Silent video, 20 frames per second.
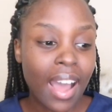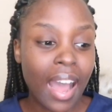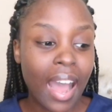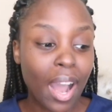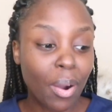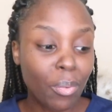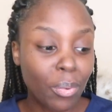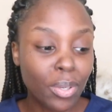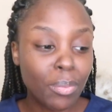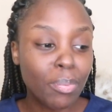
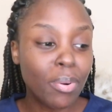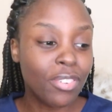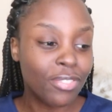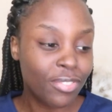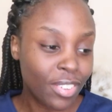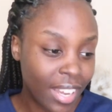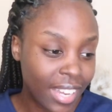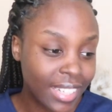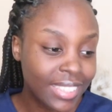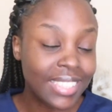I would
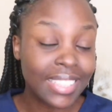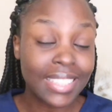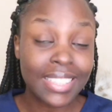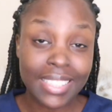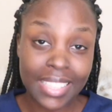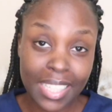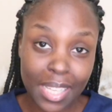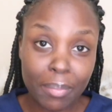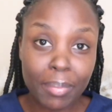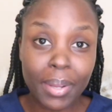prefer to
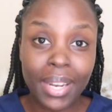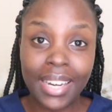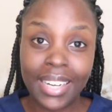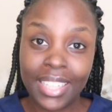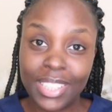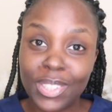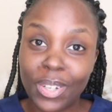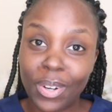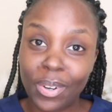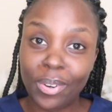sleep a
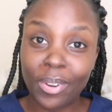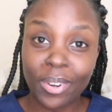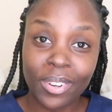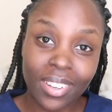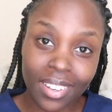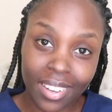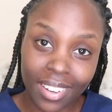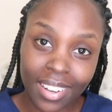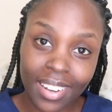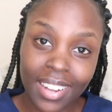little
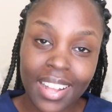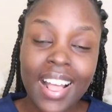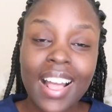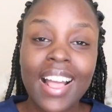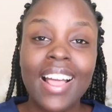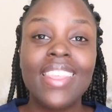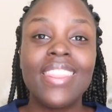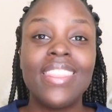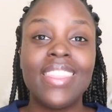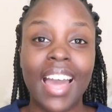longer
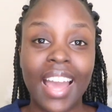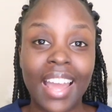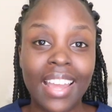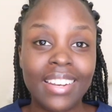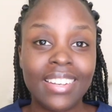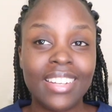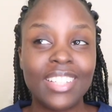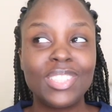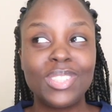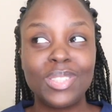
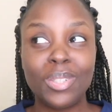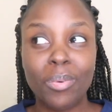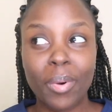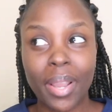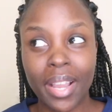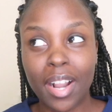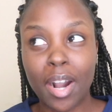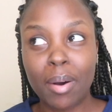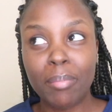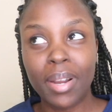than to
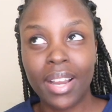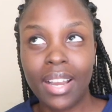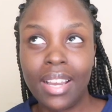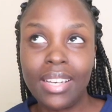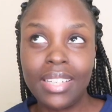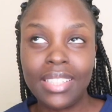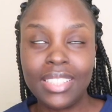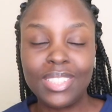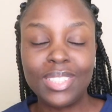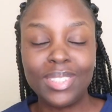wake up
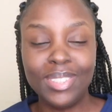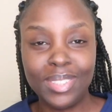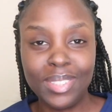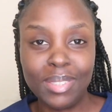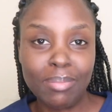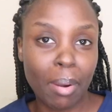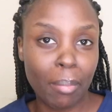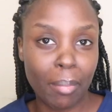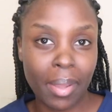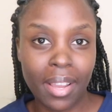early to
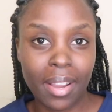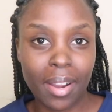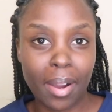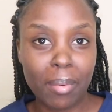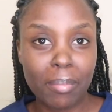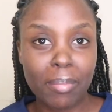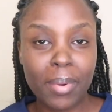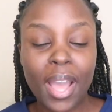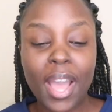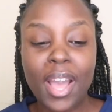do my
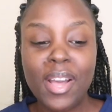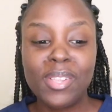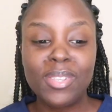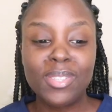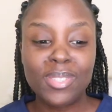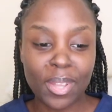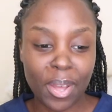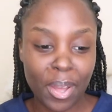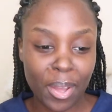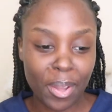makeup.
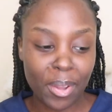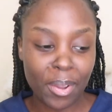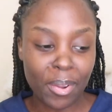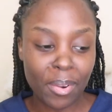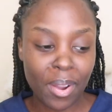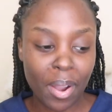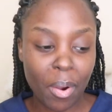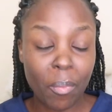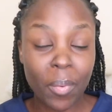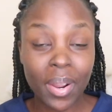
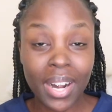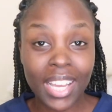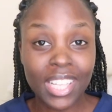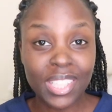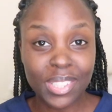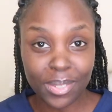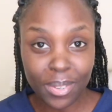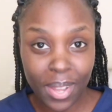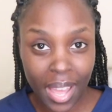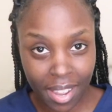So when I
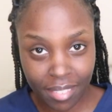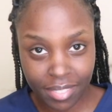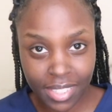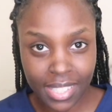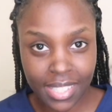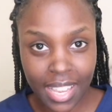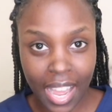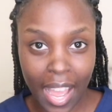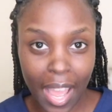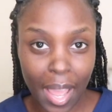do have
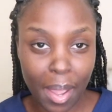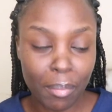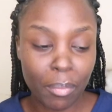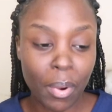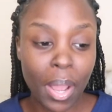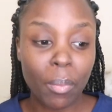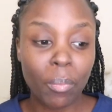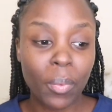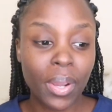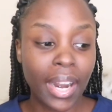the
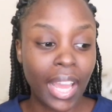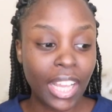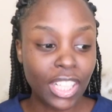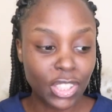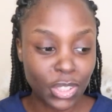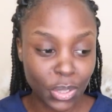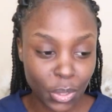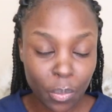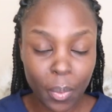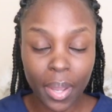time and when I
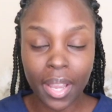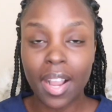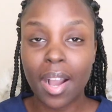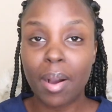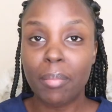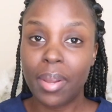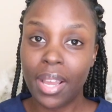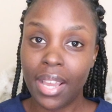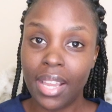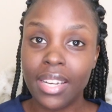do wake
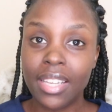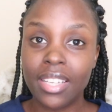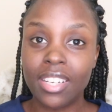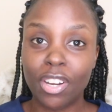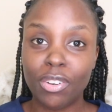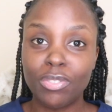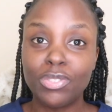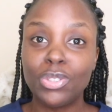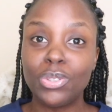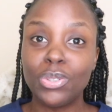up early
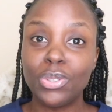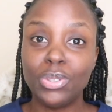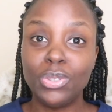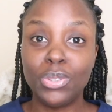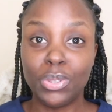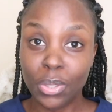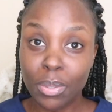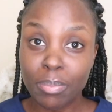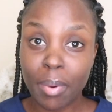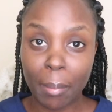enough to
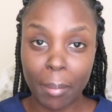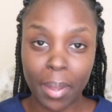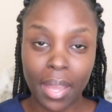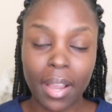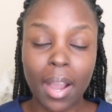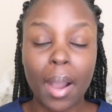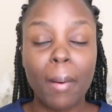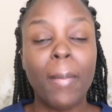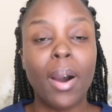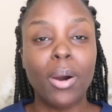do my
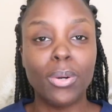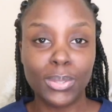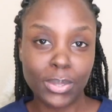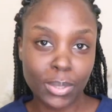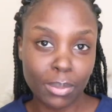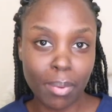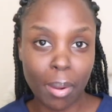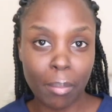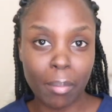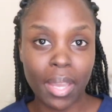makeup, I'll
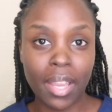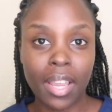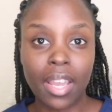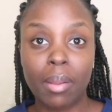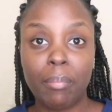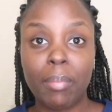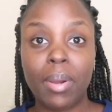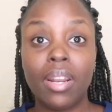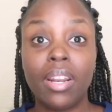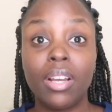do my
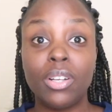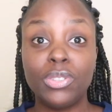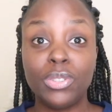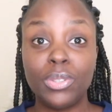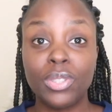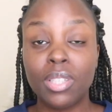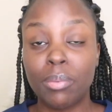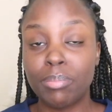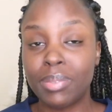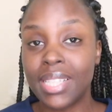makeup and I'll
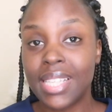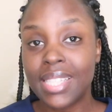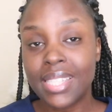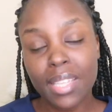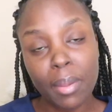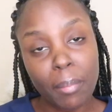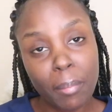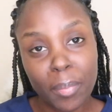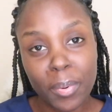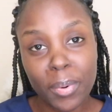do something
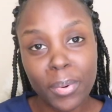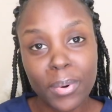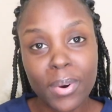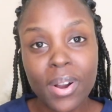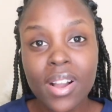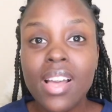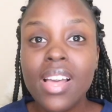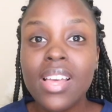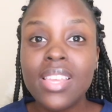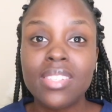
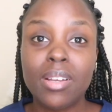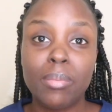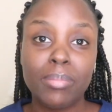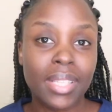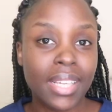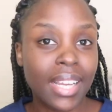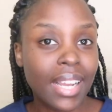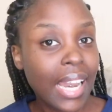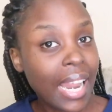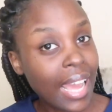simple,
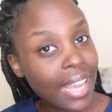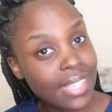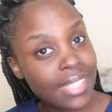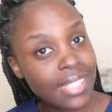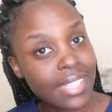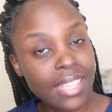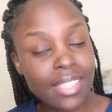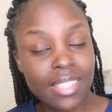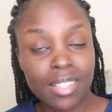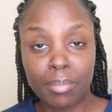something
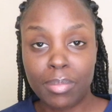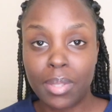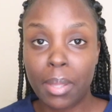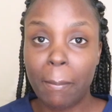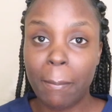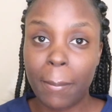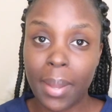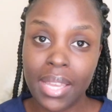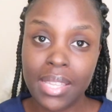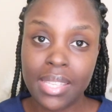classy,
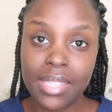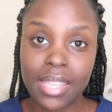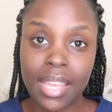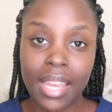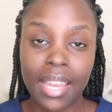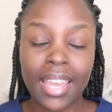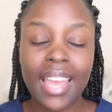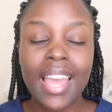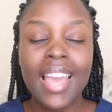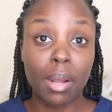something
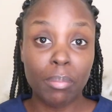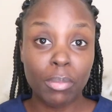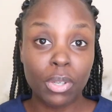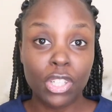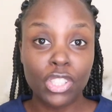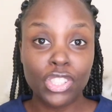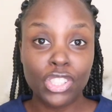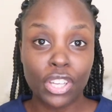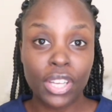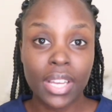basic. And I'm
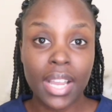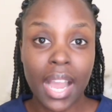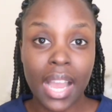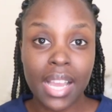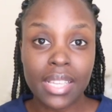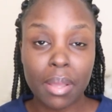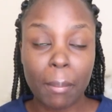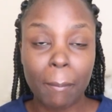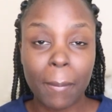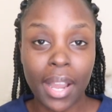going to show you
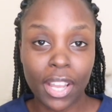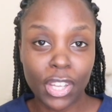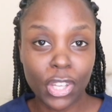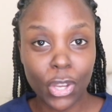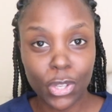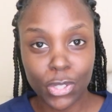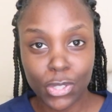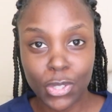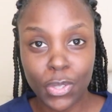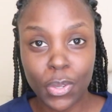guys my
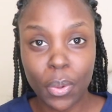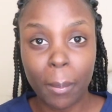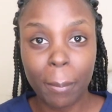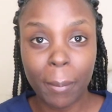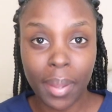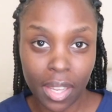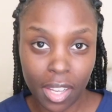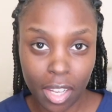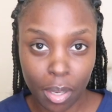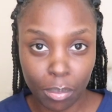go-to
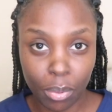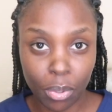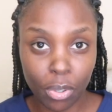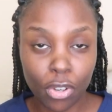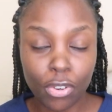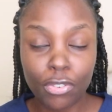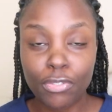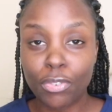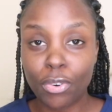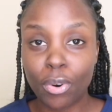makeup
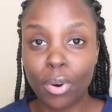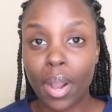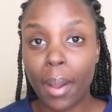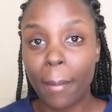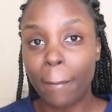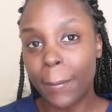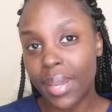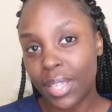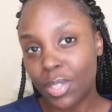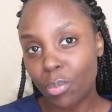look for
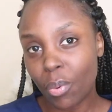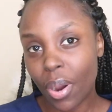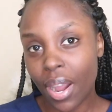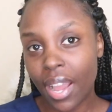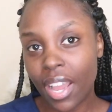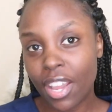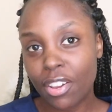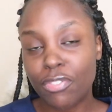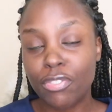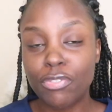a
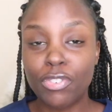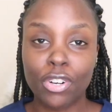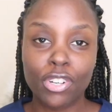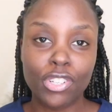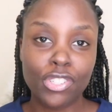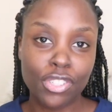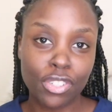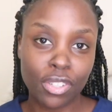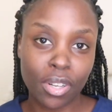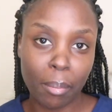midwife, for a
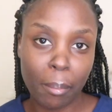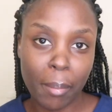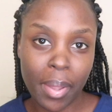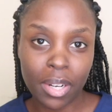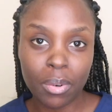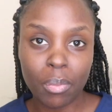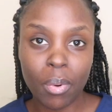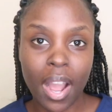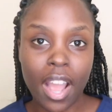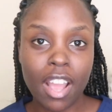student
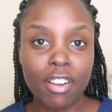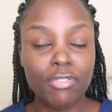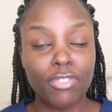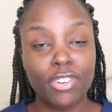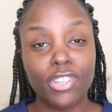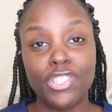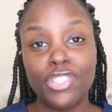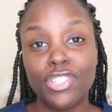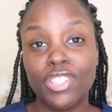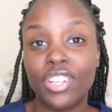midwife,
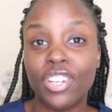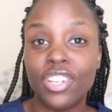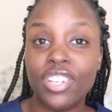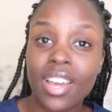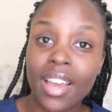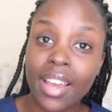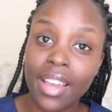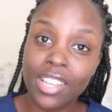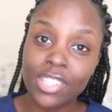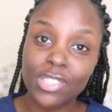for a student
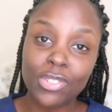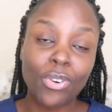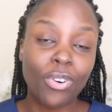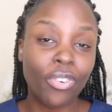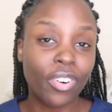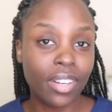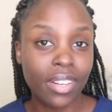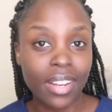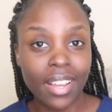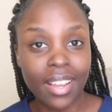nurse
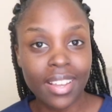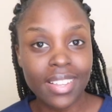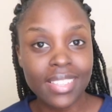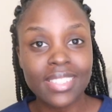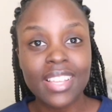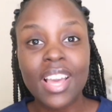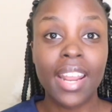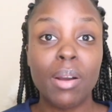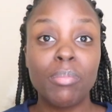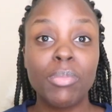or a
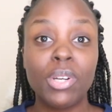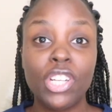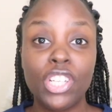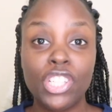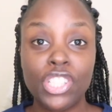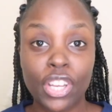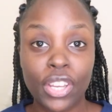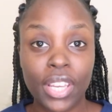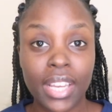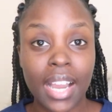nurse. And I'm going to
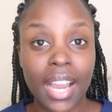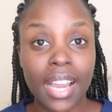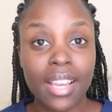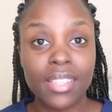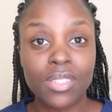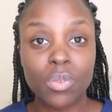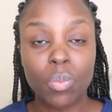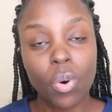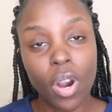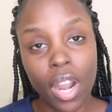show you
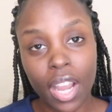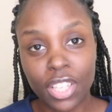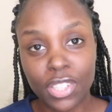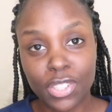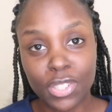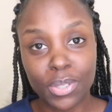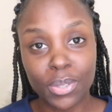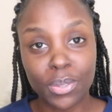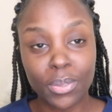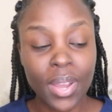guys what I
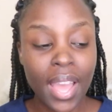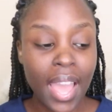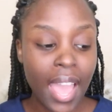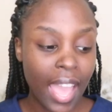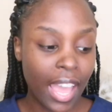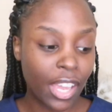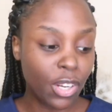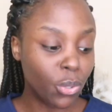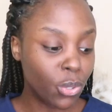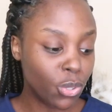do
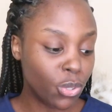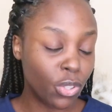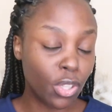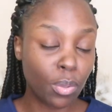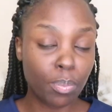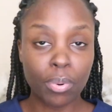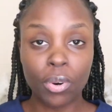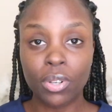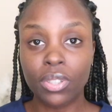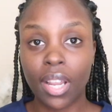and also
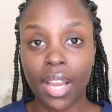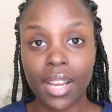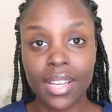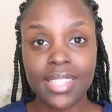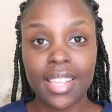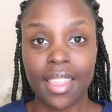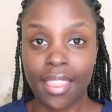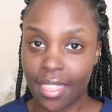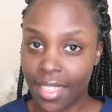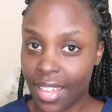the
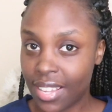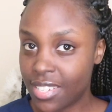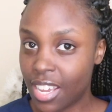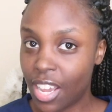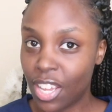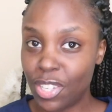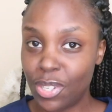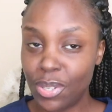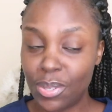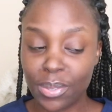products that
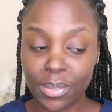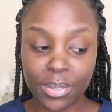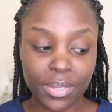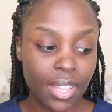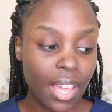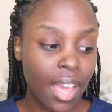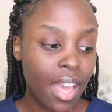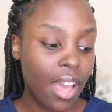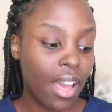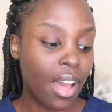I
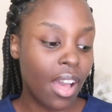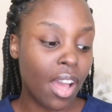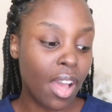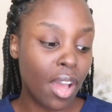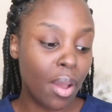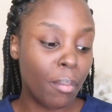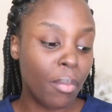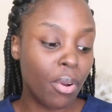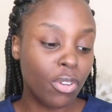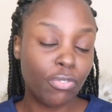use
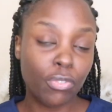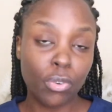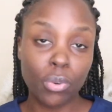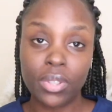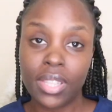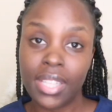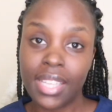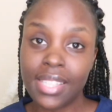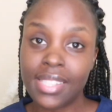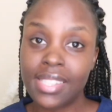
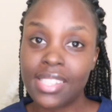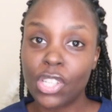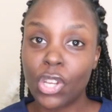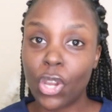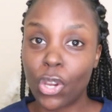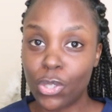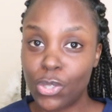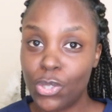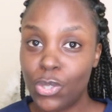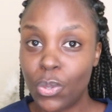for this
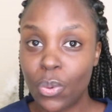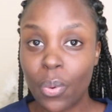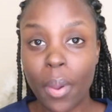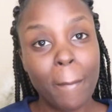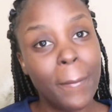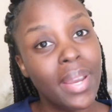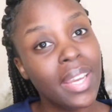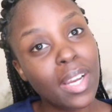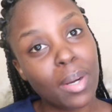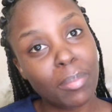go-to
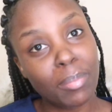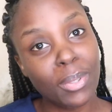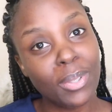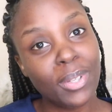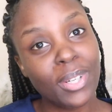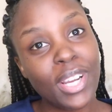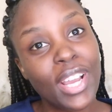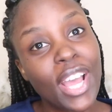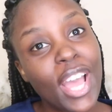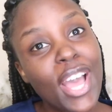makeup
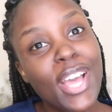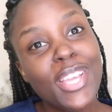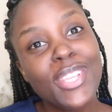look.